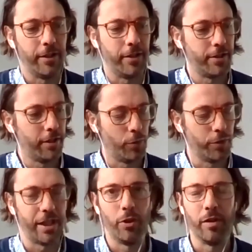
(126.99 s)
And of course,
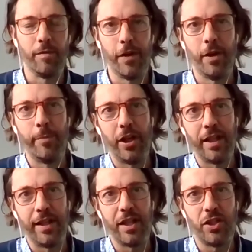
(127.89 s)
they were confirmed
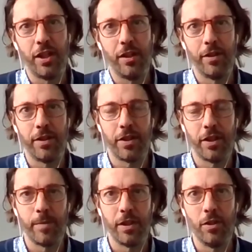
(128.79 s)
earlier this year in
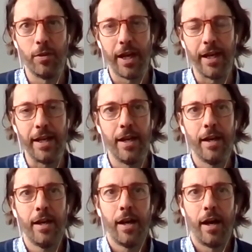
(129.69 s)
terms of the UK
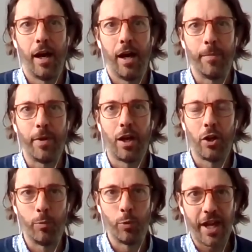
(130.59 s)

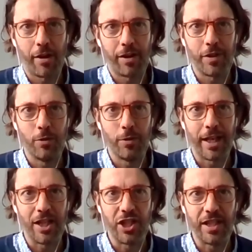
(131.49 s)
Global Tariff, the
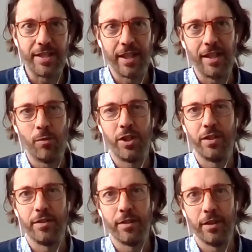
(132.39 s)
UKGT, which
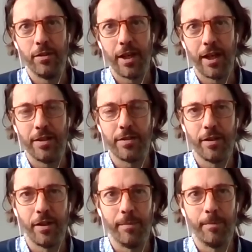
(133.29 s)
is the
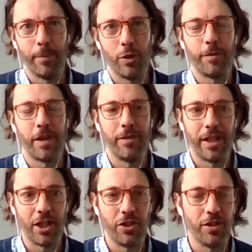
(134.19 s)
UK's most favoured
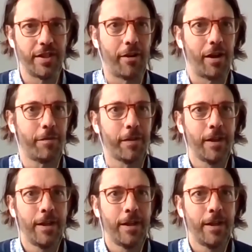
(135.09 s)
nation tariff.